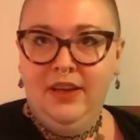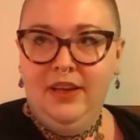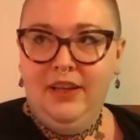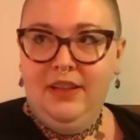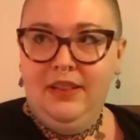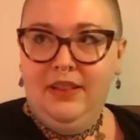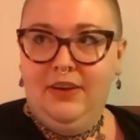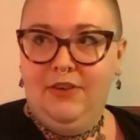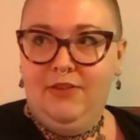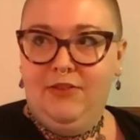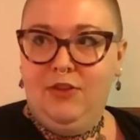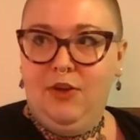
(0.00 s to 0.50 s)

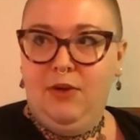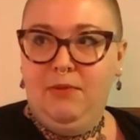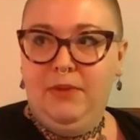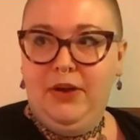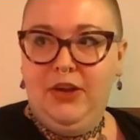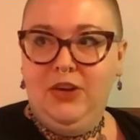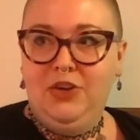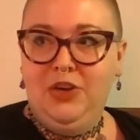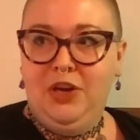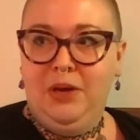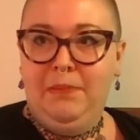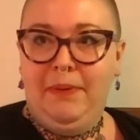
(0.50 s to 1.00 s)
there's so
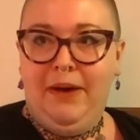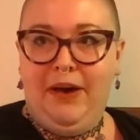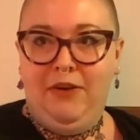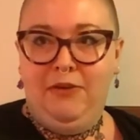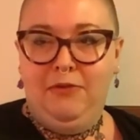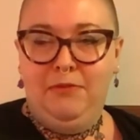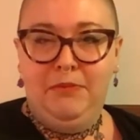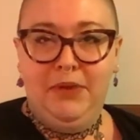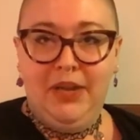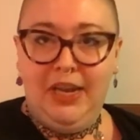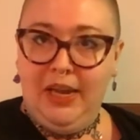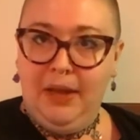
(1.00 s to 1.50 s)
much
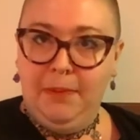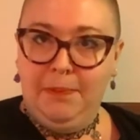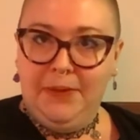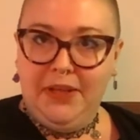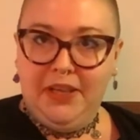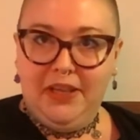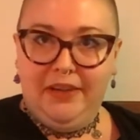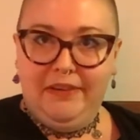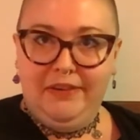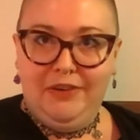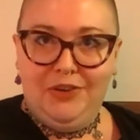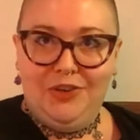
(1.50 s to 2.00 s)
about
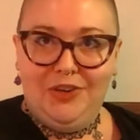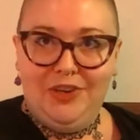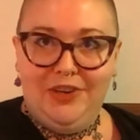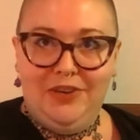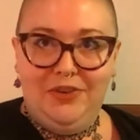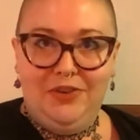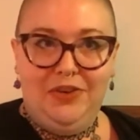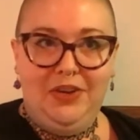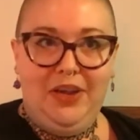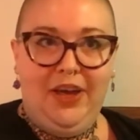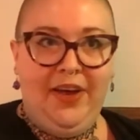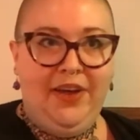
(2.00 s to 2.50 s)

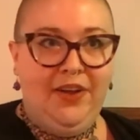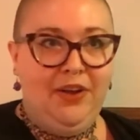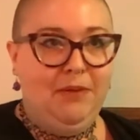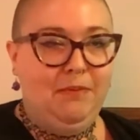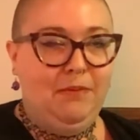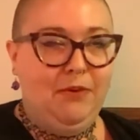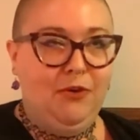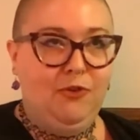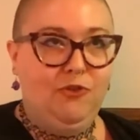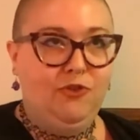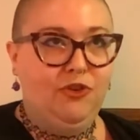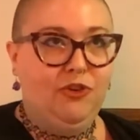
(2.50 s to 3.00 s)
manipulation and
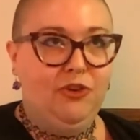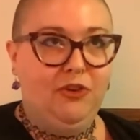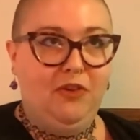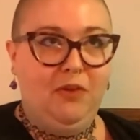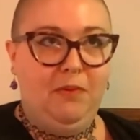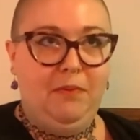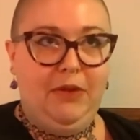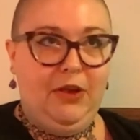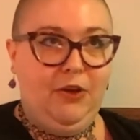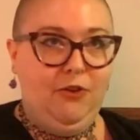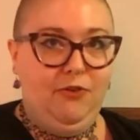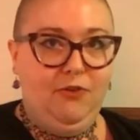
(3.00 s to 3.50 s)
emotional
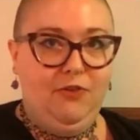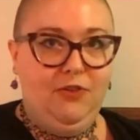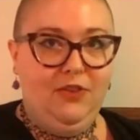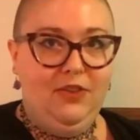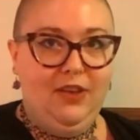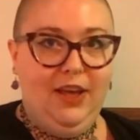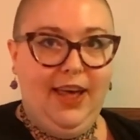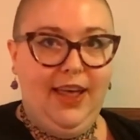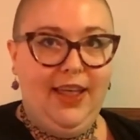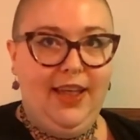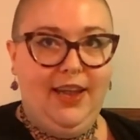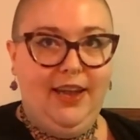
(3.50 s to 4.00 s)
abuse
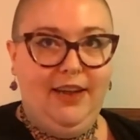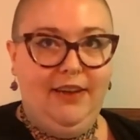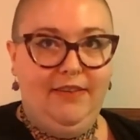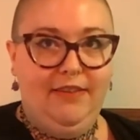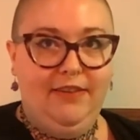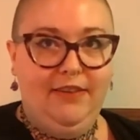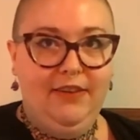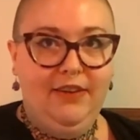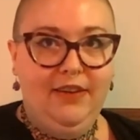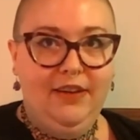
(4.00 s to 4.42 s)
and,